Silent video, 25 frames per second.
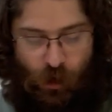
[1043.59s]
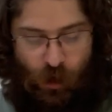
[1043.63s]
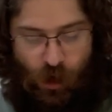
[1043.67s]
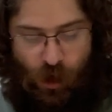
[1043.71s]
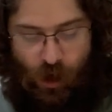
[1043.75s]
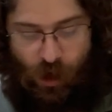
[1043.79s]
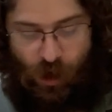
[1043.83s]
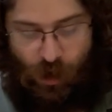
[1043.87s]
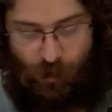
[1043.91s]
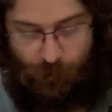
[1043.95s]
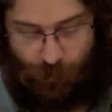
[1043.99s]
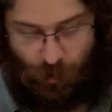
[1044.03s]

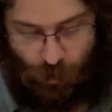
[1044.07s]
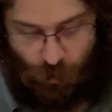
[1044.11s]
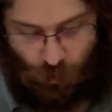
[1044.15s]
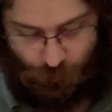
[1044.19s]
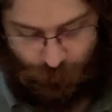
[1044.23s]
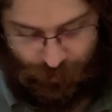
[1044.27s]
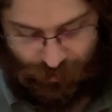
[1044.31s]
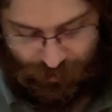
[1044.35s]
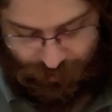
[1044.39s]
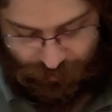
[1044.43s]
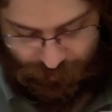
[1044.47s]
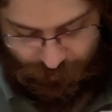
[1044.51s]
All
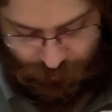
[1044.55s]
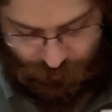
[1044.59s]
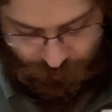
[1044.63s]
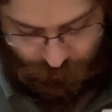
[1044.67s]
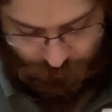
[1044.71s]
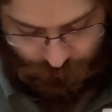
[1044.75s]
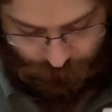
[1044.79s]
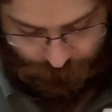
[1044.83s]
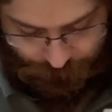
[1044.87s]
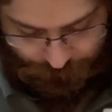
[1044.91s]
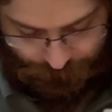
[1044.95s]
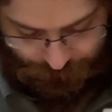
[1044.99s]
we got to
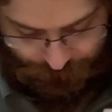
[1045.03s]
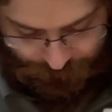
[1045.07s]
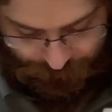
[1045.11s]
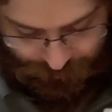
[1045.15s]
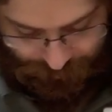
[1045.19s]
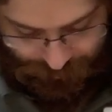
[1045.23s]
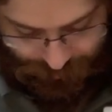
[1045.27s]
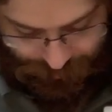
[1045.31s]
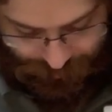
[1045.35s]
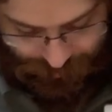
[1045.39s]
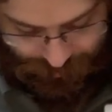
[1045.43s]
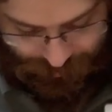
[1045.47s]
do
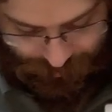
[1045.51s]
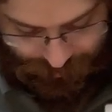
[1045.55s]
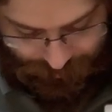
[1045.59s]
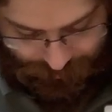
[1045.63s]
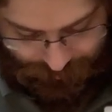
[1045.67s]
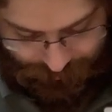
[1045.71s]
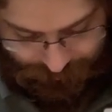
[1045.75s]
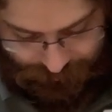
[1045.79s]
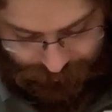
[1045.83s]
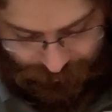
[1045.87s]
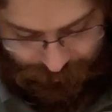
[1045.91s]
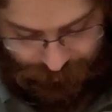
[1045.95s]

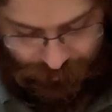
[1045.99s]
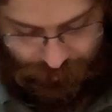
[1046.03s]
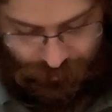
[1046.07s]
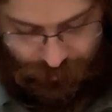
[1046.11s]
is